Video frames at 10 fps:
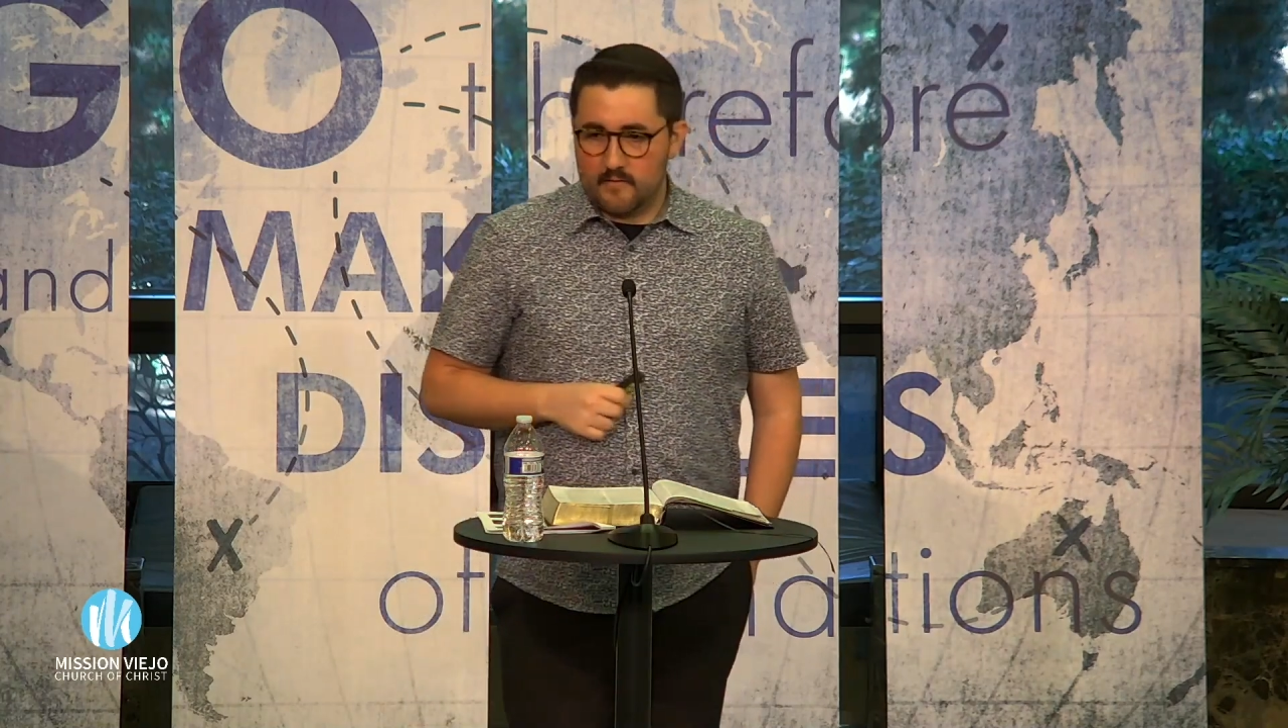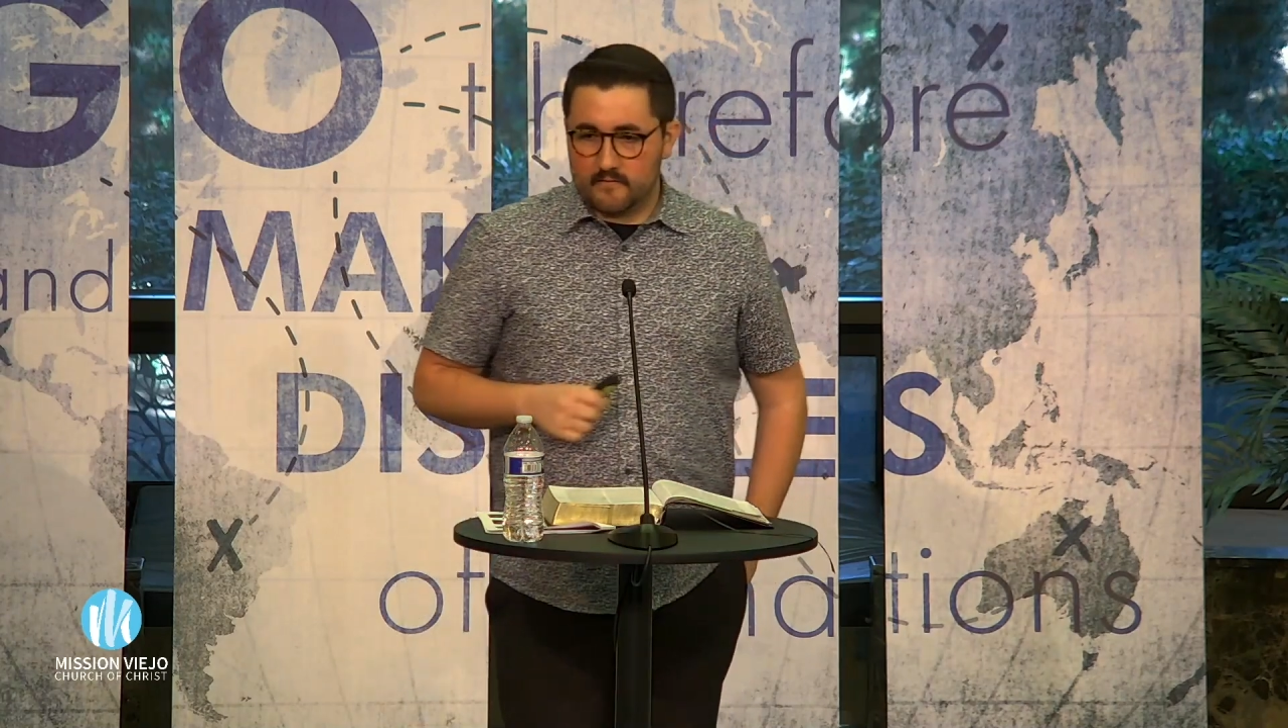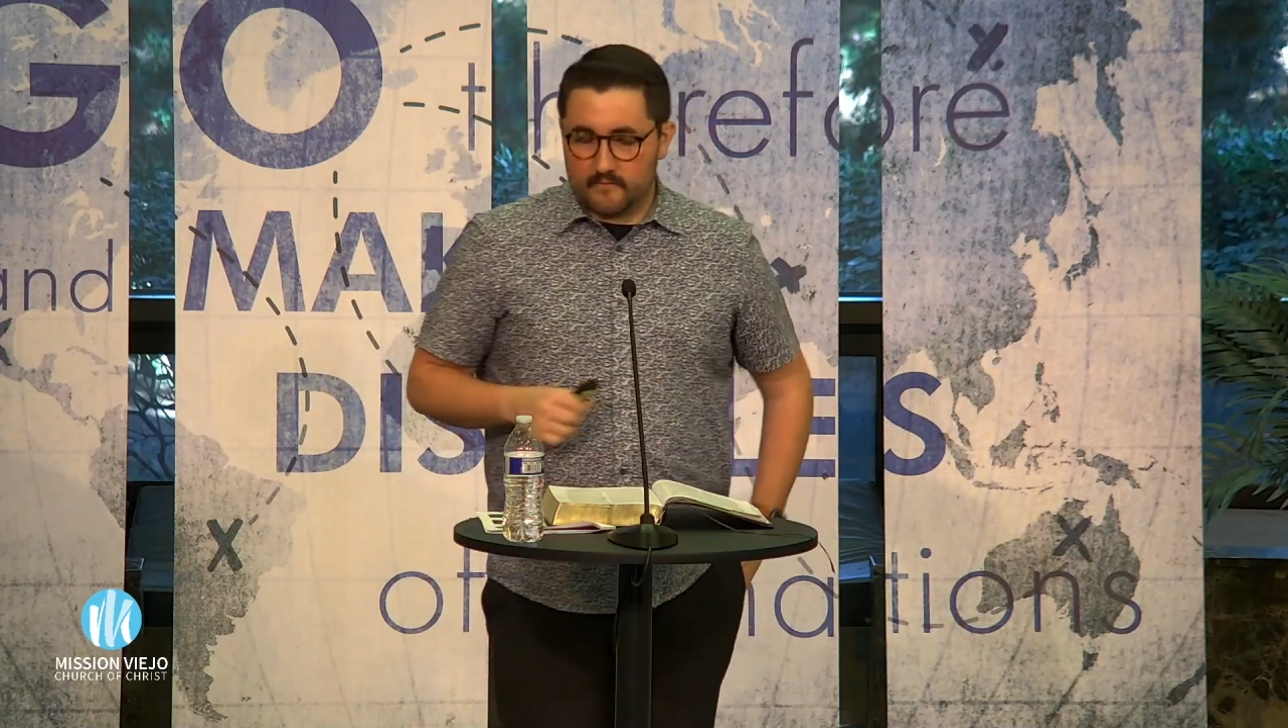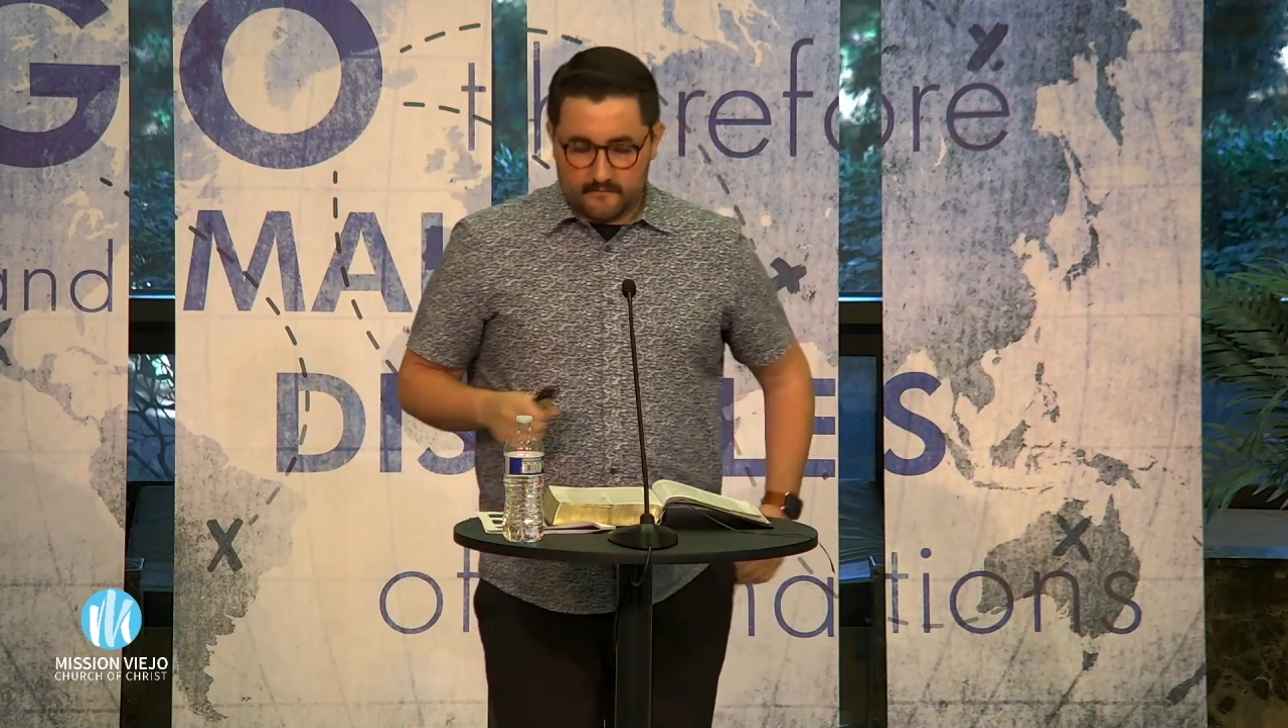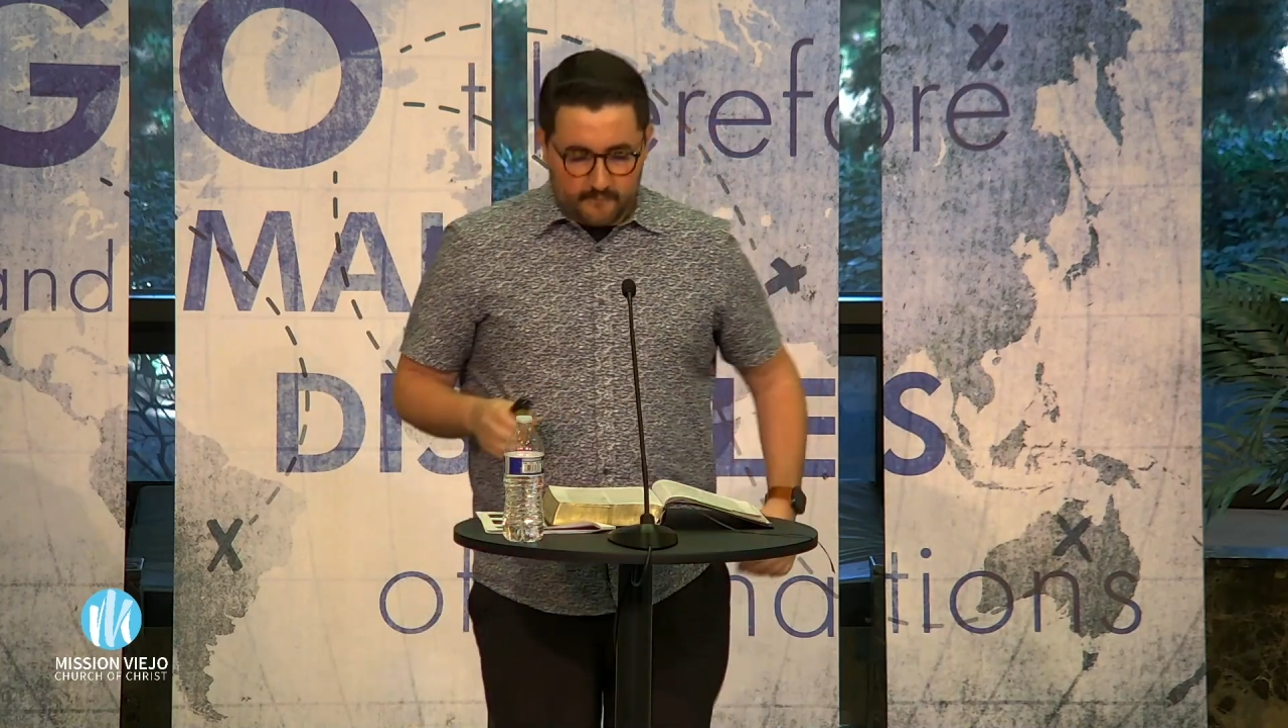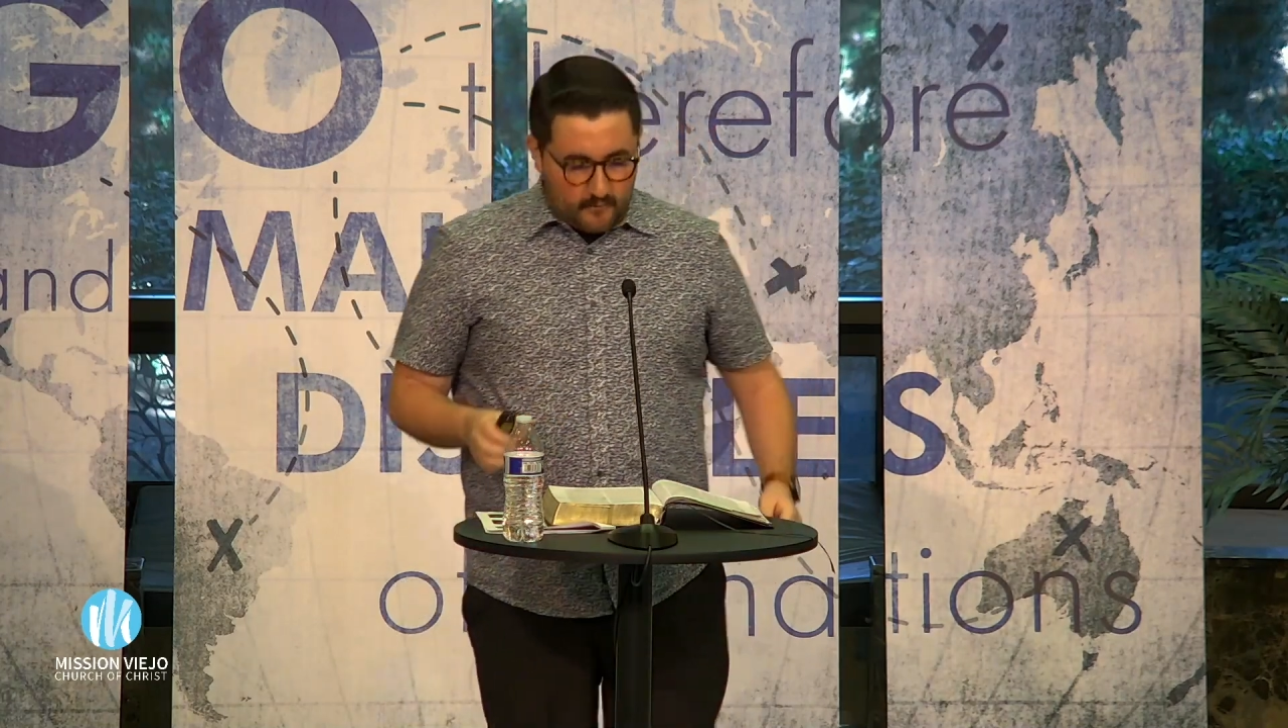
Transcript: Numbers